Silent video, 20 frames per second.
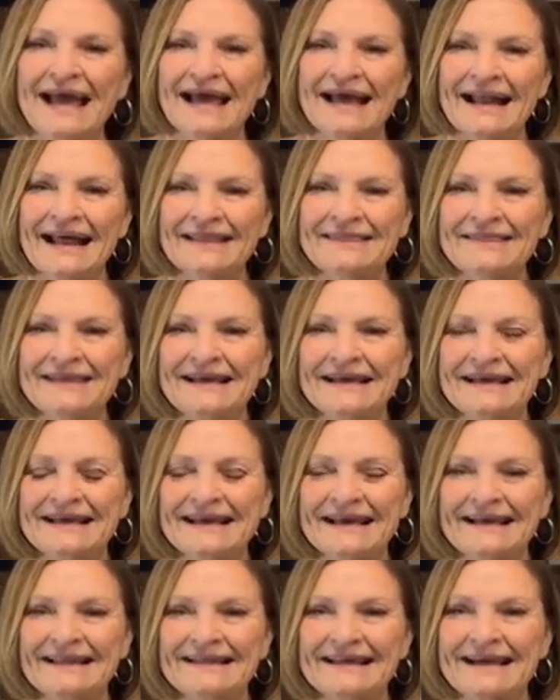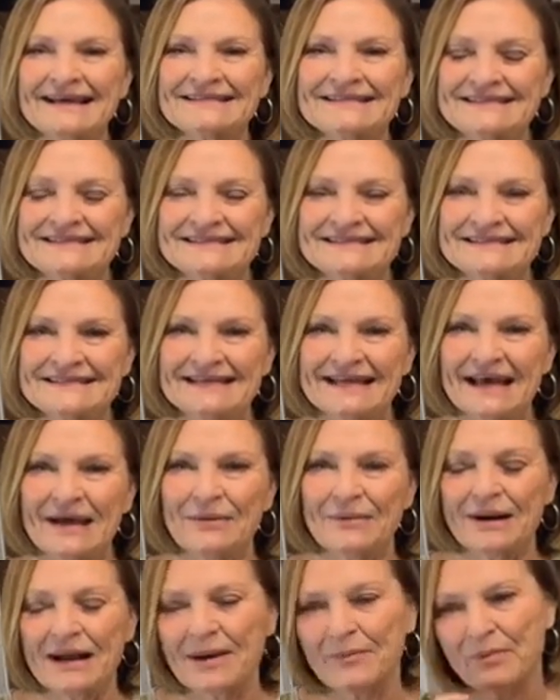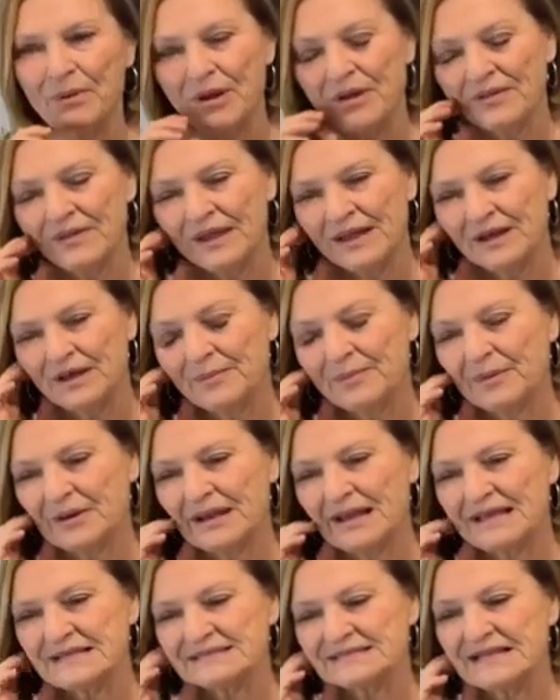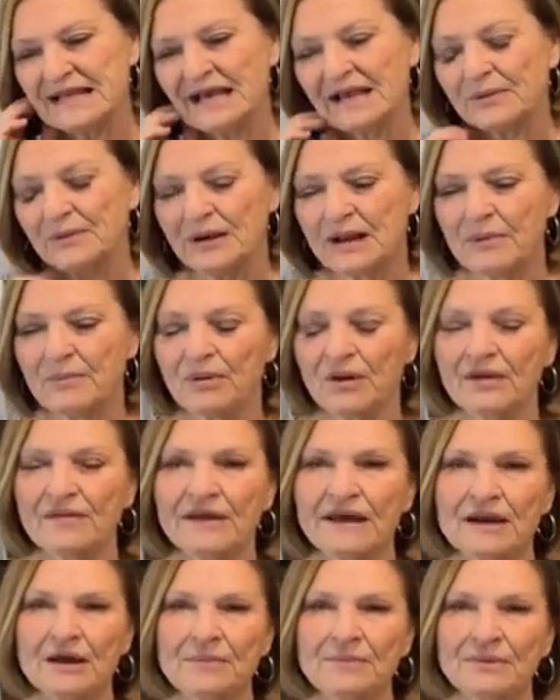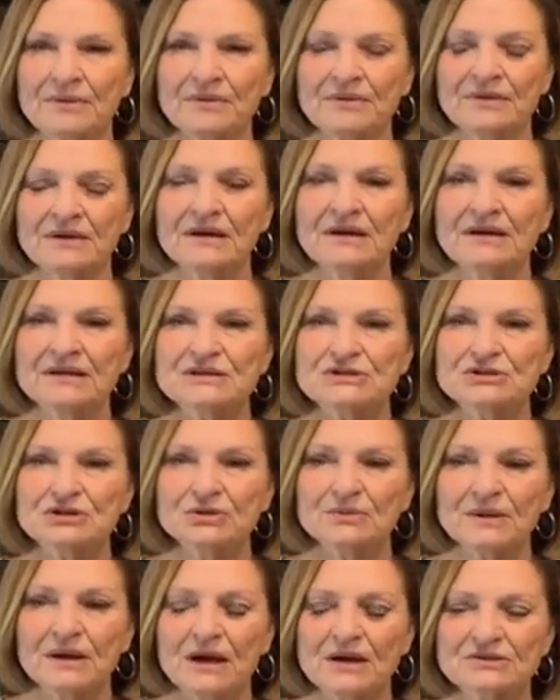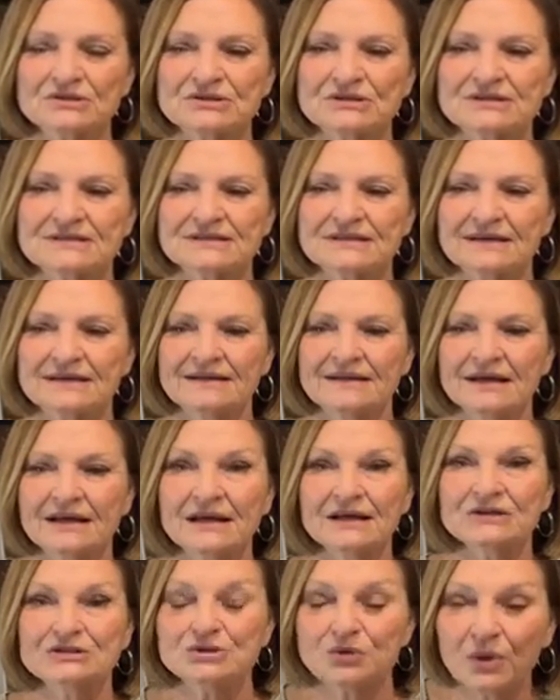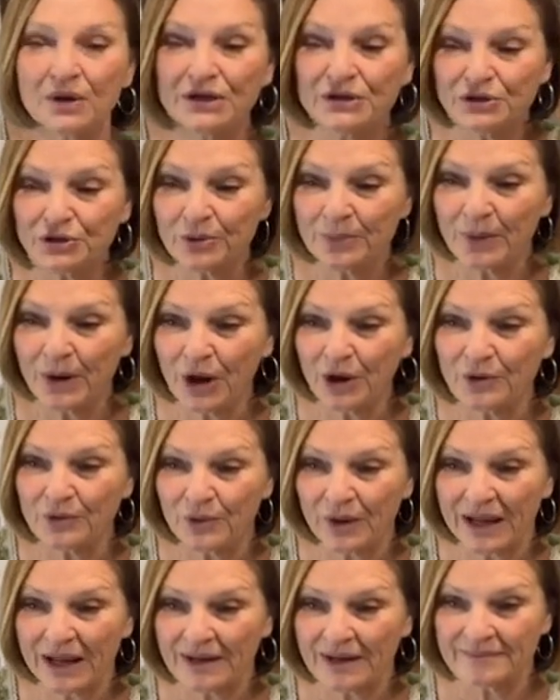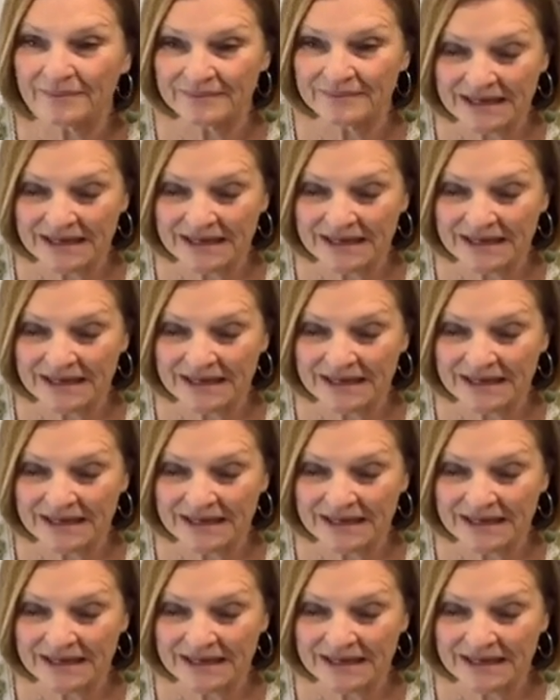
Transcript: And I think Alexis today, when I brought that up, or last night when I brought that up on the Zoom call, she said, join your program.